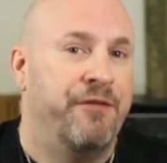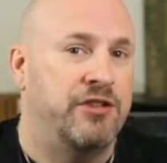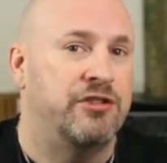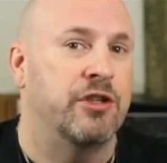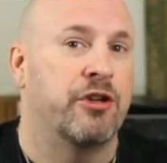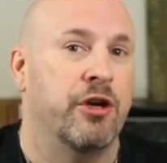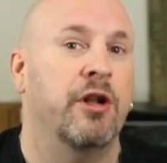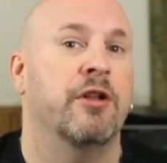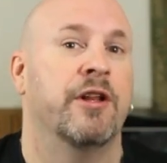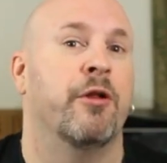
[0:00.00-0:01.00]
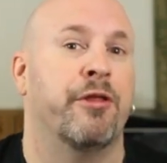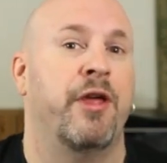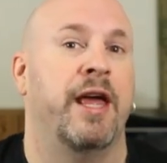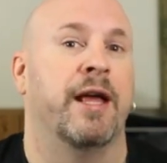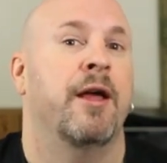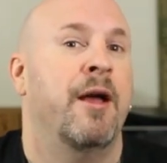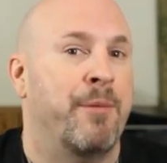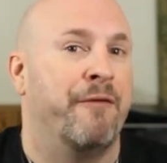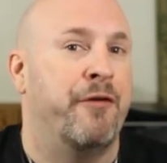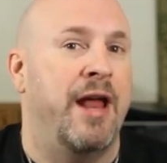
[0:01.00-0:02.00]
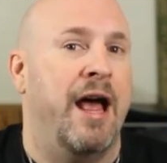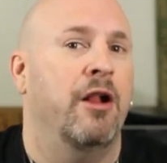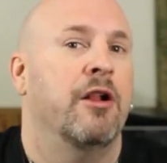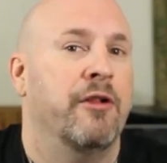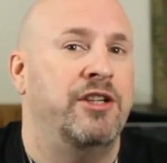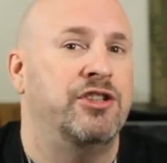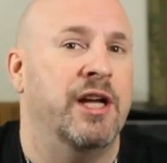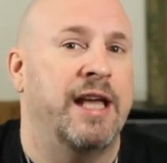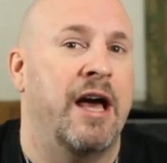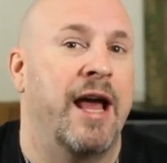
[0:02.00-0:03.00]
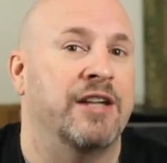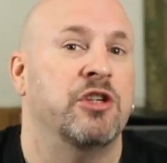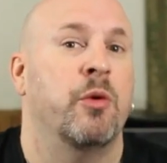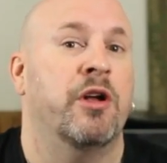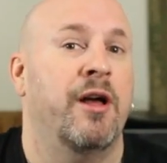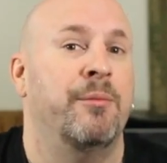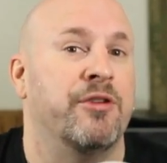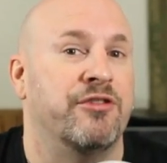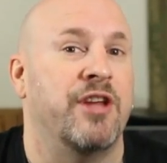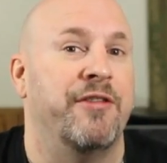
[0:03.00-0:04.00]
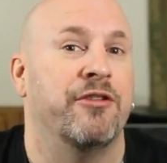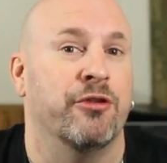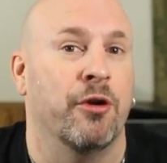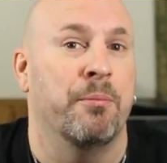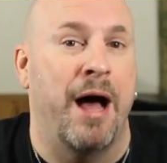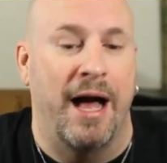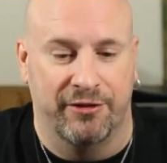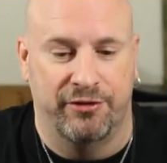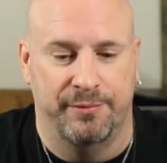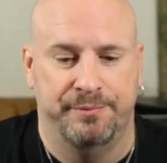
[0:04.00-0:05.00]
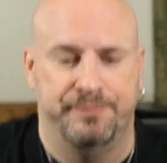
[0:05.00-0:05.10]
this is a good little thing. But for now, let's check out actually what comes inside this little box.